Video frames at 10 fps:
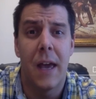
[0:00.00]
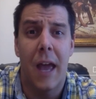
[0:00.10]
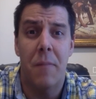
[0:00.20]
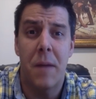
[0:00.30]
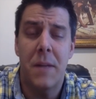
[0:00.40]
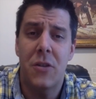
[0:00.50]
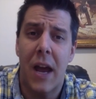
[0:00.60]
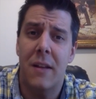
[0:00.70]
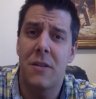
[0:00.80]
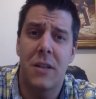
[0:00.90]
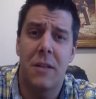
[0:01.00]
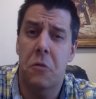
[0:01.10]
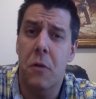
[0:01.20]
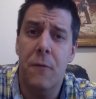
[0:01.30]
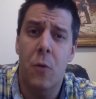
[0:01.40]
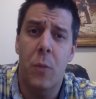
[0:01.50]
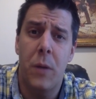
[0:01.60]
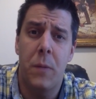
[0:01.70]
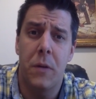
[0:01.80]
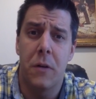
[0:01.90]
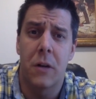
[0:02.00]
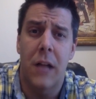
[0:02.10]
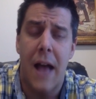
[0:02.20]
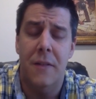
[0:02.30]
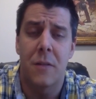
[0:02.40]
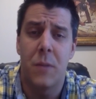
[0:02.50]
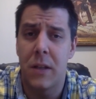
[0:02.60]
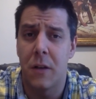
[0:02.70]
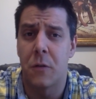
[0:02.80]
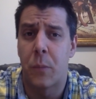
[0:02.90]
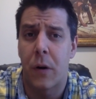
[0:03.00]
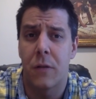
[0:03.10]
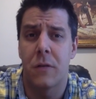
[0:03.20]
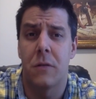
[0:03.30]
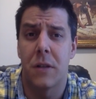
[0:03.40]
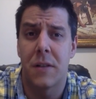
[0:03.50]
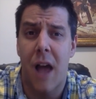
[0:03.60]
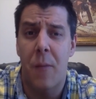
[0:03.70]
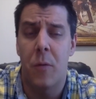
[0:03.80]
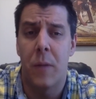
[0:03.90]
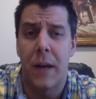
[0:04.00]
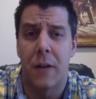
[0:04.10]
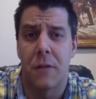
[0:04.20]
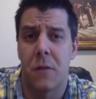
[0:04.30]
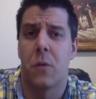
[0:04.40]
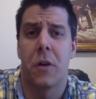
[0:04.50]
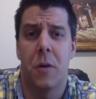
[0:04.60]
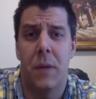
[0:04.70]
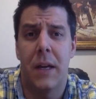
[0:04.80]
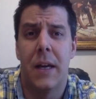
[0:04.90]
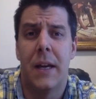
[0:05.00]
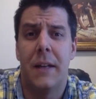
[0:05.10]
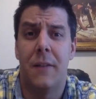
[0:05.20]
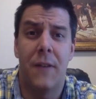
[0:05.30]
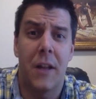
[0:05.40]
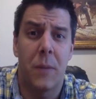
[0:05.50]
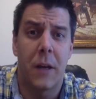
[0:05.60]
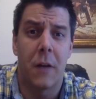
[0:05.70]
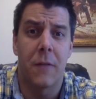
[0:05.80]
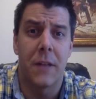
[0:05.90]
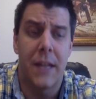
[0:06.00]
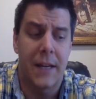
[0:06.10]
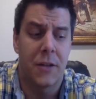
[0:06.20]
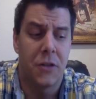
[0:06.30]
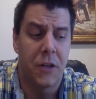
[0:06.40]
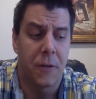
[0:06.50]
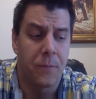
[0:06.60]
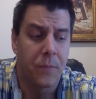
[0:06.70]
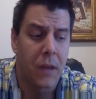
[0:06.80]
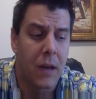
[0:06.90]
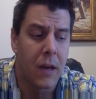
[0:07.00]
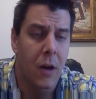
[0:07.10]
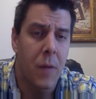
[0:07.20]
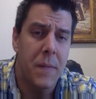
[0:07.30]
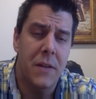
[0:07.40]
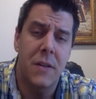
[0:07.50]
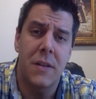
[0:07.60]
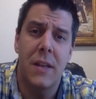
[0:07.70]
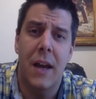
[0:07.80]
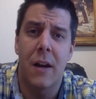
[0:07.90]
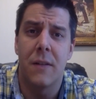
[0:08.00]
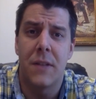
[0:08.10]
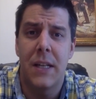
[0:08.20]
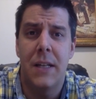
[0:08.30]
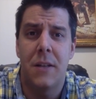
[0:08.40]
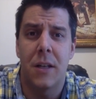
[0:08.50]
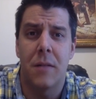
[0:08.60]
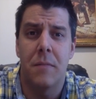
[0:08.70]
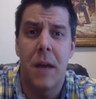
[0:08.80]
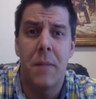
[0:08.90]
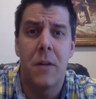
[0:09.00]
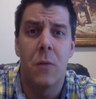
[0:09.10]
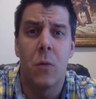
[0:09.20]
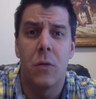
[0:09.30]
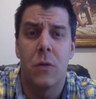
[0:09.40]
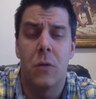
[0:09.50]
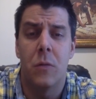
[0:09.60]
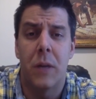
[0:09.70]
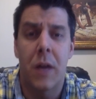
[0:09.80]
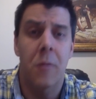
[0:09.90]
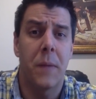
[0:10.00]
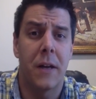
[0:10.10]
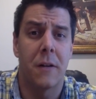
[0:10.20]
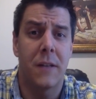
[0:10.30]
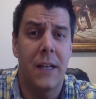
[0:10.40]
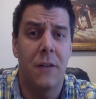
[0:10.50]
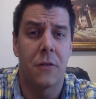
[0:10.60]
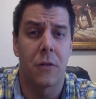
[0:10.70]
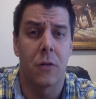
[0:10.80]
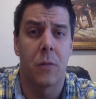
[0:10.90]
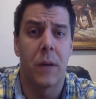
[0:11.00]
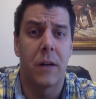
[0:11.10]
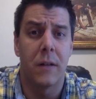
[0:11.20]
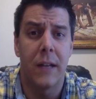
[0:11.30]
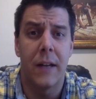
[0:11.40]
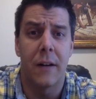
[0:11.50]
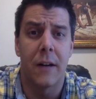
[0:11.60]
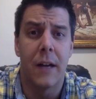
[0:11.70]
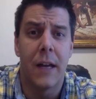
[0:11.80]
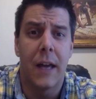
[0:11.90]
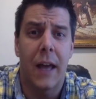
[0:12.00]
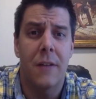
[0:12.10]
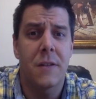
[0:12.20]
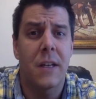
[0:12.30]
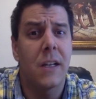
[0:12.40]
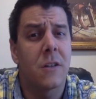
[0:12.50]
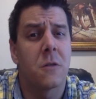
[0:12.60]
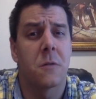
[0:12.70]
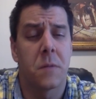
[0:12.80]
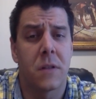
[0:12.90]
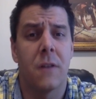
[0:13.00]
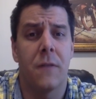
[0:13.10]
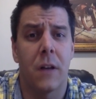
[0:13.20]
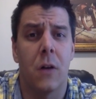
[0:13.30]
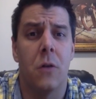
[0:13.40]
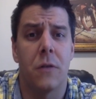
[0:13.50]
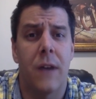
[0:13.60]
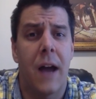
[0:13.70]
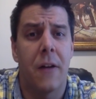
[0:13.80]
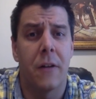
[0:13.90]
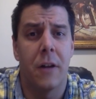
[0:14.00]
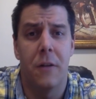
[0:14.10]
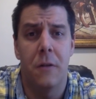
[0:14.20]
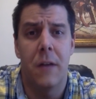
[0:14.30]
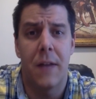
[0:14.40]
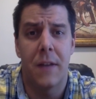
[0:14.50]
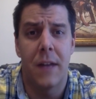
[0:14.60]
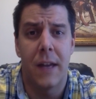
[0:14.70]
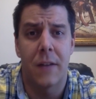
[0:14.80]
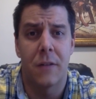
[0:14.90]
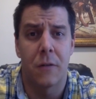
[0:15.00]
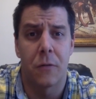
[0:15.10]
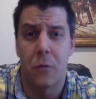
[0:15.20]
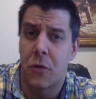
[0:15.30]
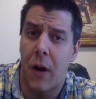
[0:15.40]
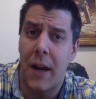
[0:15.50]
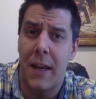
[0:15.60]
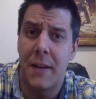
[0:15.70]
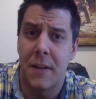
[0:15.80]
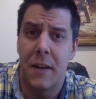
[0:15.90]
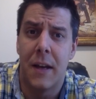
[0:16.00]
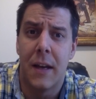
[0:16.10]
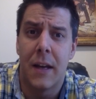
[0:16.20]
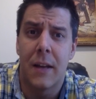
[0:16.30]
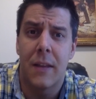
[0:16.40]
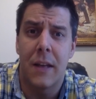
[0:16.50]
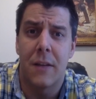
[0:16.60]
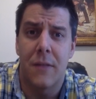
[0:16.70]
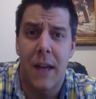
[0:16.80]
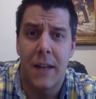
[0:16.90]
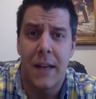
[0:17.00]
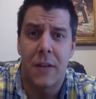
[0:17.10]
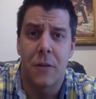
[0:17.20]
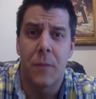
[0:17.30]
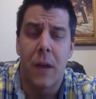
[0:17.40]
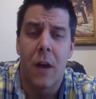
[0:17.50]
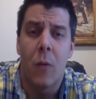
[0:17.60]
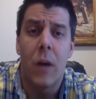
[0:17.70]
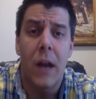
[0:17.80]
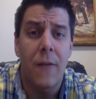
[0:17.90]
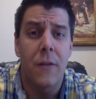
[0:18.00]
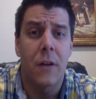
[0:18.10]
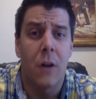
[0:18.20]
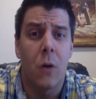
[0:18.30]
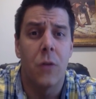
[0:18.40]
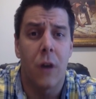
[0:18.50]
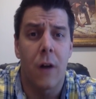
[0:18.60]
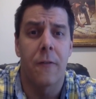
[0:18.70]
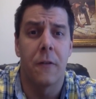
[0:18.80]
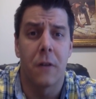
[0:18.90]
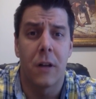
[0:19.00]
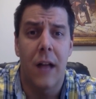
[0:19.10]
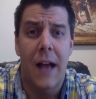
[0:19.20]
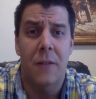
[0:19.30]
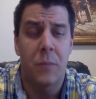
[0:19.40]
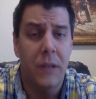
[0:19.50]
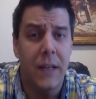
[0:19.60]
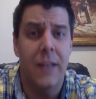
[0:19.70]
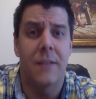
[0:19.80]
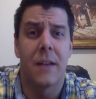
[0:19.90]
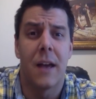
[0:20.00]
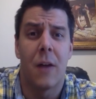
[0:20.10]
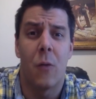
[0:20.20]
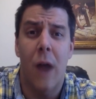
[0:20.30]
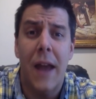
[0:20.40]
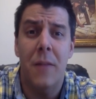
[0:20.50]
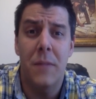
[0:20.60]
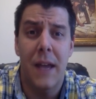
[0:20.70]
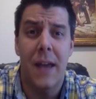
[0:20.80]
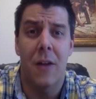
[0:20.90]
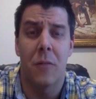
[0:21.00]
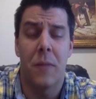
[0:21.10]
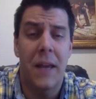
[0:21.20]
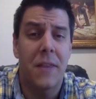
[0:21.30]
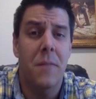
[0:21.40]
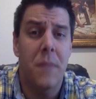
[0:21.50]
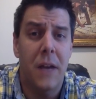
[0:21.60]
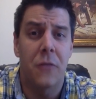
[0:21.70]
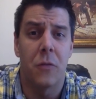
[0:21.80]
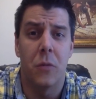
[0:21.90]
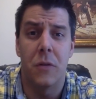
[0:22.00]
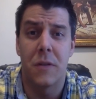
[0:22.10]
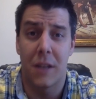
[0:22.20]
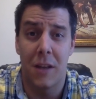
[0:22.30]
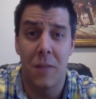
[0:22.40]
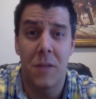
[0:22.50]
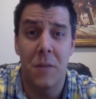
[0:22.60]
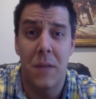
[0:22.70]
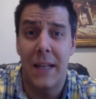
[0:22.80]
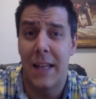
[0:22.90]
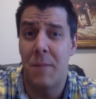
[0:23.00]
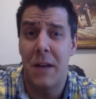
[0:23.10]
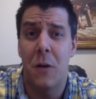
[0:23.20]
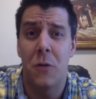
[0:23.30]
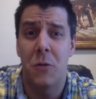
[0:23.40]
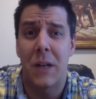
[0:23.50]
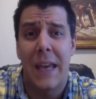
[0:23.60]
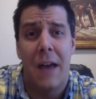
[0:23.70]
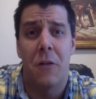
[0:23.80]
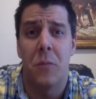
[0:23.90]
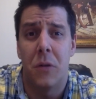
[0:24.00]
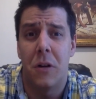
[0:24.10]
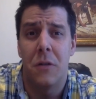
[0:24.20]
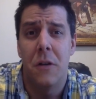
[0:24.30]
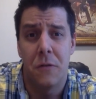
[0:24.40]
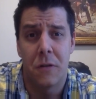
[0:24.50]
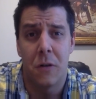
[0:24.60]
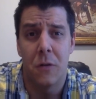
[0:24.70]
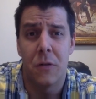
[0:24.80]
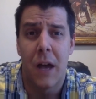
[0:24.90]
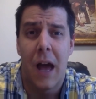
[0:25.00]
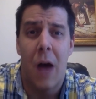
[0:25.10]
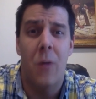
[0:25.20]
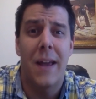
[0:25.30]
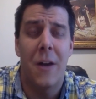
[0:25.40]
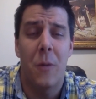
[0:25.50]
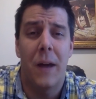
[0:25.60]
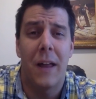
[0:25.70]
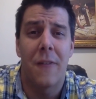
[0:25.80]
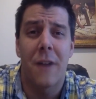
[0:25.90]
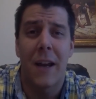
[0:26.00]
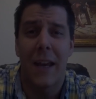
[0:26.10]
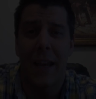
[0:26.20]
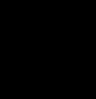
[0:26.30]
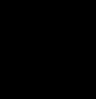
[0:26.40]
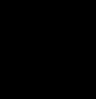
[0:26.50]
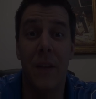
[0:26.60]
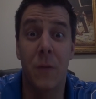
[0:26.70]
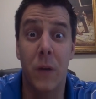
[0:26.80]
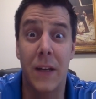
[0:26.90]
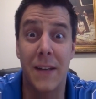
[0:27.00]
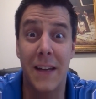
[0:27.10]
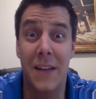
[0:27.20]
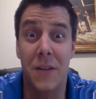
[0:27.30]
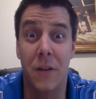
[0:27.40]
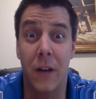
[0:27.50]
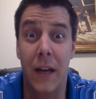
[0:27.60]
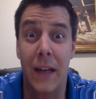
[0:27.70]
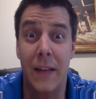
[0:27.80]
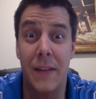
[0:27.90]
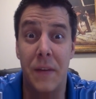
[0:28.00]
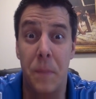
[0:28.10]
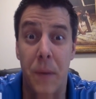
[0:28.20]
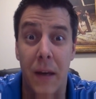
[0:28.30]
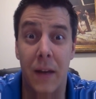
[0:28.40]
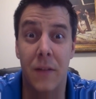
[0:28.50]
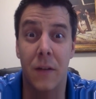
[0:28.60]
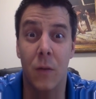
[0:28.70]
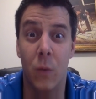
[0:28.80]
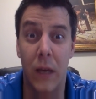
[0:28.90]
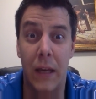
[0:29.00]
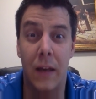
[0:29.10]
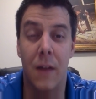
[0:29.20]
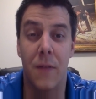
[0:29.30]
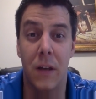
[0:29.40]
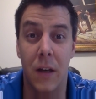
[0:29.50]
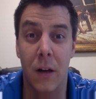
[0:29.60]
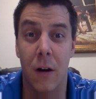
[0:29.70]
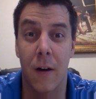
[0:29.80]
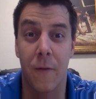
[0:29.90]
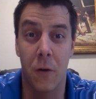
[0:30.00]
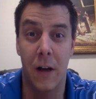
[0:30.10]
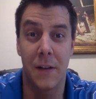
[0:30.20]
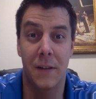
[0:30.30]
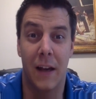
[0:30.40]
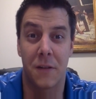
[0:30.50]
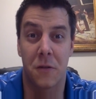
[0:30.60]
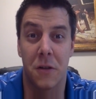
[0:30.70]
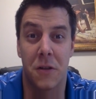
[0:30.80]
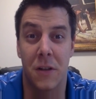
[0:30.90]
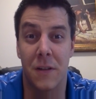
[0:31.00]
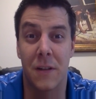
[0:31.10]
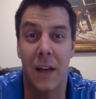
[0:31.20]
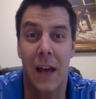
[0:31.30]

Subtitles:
and maybe challenging 3 or 4 people in your class to be those personal disciple makers that we're going to be developing over the next year. Or maybe it's just in the area of teaching. Maybe you want to become a better teacher or a better leader, and just setting some specific goals of how you're going to do that in the next year through trainings and things of that nature. Whatever the goals are for your class, please write them down, make them measurable, send them to me, let me hold you accountable on those goals. I want to help however I can. This week is Easter. It is the biggest week of the year for us as Christians.